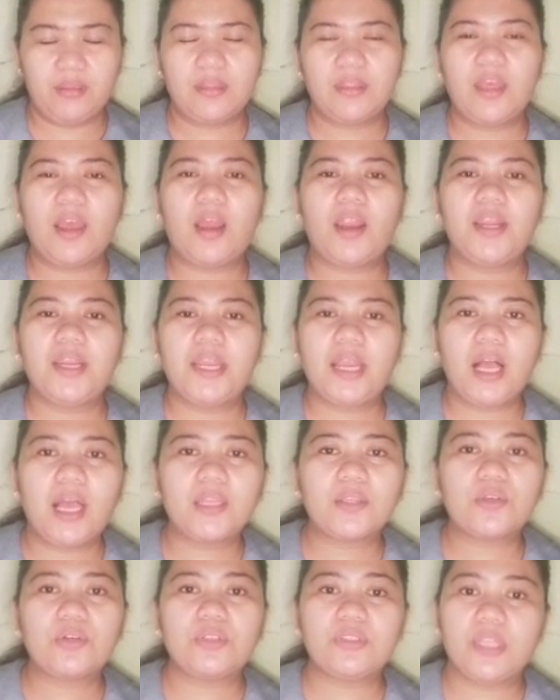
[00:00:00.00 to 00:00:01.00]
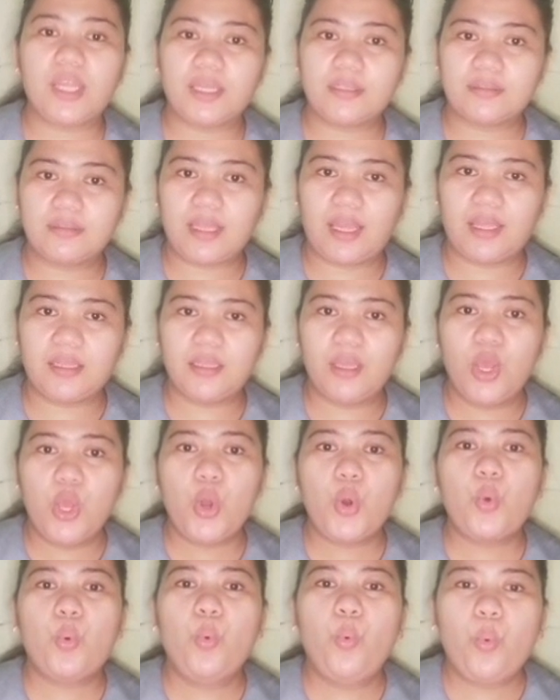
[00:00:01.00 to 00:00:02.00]
they are not connected
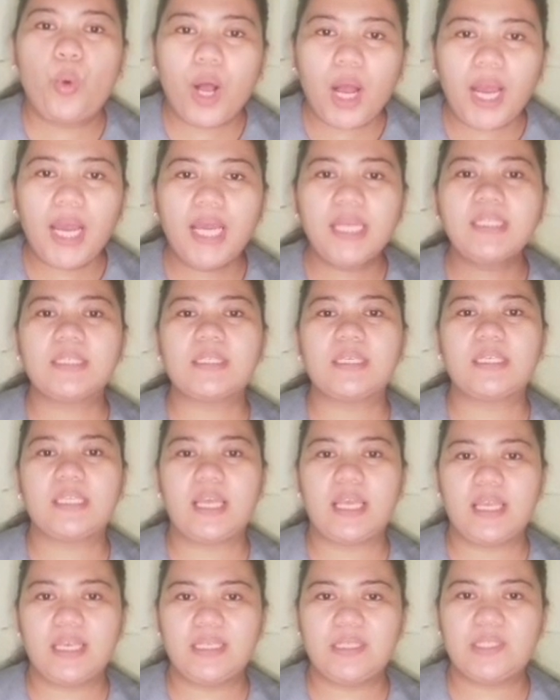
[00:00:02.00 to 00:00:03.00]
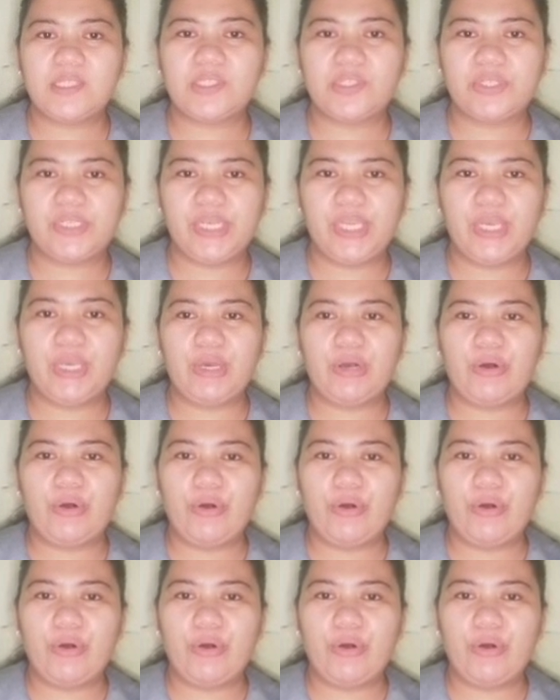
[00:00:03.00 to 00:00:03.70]
once in the history